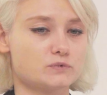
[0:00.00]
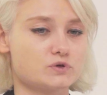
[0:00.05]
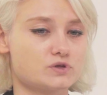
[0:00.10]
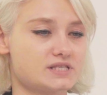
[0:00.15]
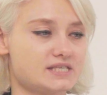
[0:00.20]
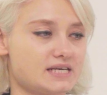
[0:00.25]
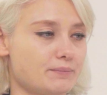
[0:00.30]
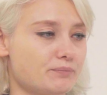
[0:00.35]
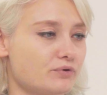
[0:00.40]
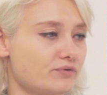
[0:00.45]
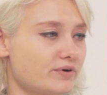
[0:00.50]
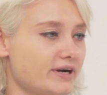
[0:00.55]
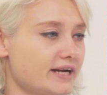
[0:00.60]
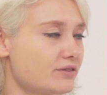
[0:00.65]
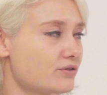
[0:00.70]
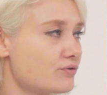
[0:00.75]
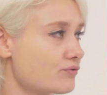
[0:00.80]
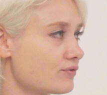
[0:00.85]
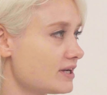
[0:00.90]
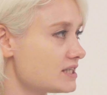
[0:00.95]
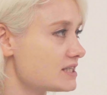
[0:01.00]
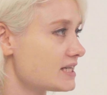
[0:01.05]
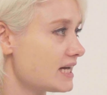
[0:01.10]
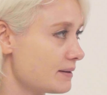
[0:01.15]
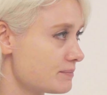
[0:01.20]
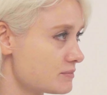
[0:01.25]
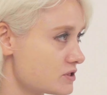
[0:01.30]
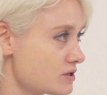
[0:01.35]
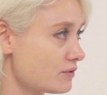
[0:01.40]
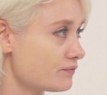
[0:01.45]
separate three
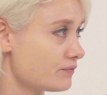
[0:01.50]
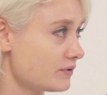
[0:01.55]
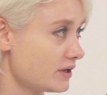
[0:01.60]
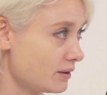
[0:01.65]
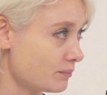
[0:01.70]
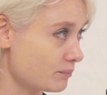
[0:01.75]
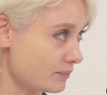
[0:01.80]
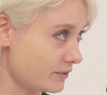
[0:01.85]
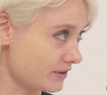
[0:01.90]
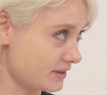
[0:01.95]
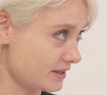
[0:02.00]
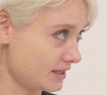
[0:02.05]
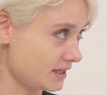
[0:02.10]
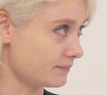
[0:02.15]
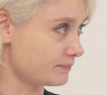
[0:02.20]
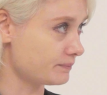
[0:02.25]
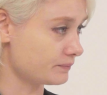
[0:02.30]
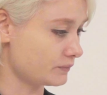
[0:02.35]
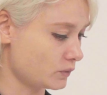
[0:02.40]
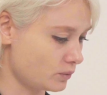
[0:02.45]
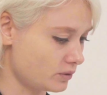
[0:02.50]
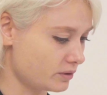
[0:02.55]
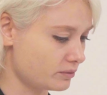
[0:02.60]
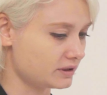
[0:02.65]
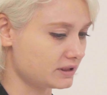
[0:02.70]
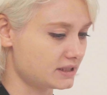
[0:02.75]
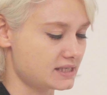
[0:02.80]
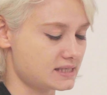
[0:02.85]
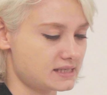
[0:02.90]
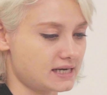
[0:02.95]
types of empathy. We
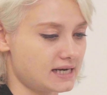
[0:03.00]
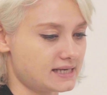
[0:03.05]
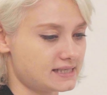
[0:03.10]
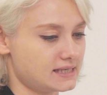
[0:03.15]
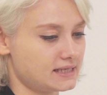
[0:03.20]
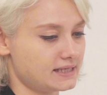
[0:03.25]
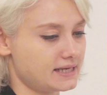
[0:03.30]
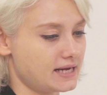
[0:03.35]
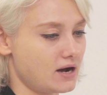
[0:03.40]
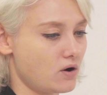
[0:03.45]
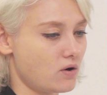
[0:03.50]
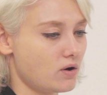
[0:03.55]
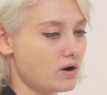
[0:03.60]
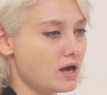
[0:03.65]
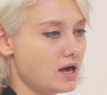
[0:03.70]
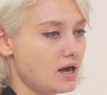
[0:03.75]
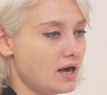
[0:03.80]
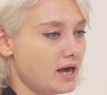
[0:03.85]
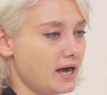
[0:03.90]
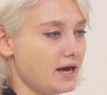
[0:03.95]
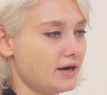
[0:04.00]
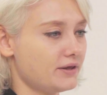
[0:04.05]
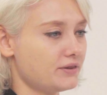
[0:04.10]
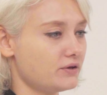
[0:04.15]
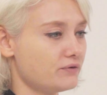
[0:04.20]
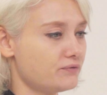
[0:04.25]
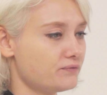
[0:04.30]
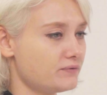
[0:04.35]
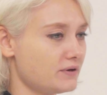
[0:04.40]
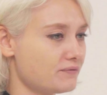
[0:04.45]
will discuss it now. And
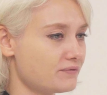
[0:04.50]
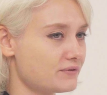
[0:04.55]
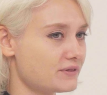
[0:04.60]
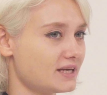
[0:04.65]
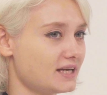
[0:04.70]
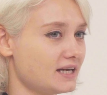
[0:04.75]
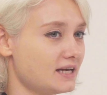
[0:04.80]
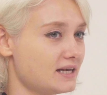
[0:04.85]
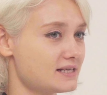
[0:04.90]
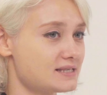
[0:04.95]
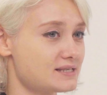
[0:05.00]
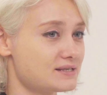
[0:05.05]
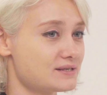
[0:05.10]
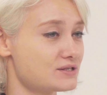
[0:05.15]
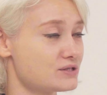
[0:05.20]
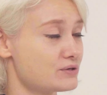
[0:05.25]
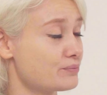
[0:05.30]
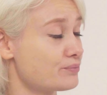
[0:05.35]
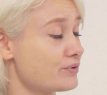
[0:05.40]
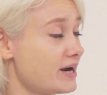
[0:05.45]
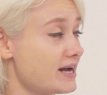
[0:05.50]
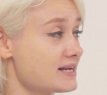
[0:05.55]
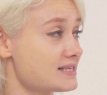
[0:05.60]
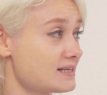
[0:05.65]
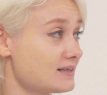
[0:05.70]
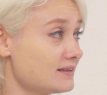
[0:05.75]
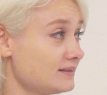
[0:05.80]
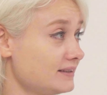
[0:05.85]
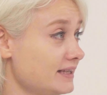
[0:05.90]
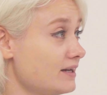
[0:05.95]
the fifth is,
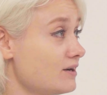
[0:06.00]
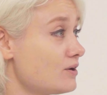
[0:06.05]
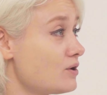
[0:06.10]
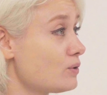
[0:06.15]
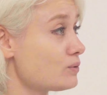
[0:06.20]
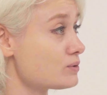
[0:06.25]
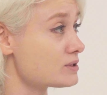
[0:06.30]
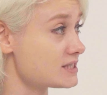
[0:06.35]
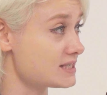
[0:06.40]
surprisingly, goal